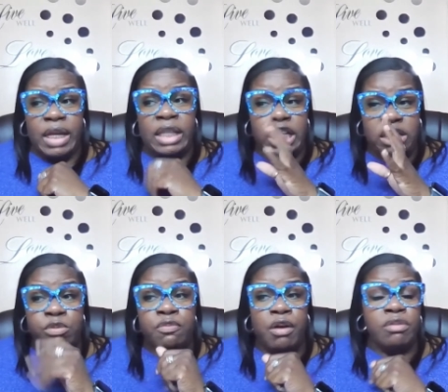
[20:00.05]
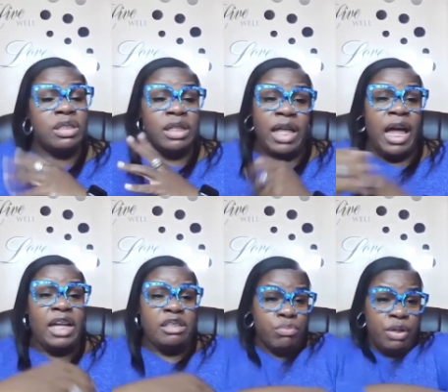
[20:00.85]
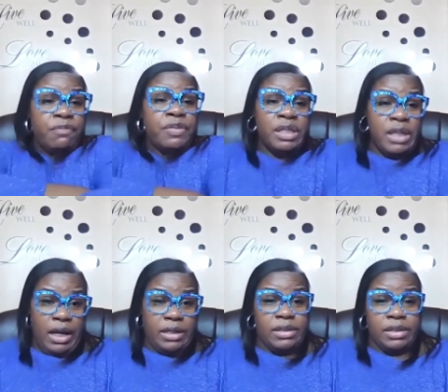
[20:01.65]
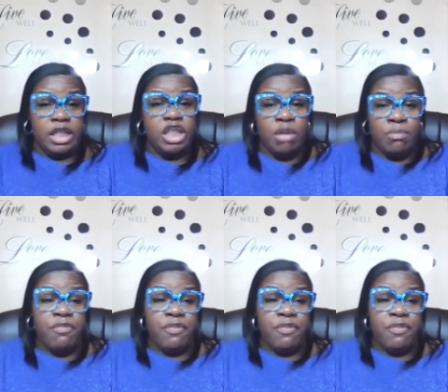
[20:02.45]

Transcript: And let's move on to the last one for the night, number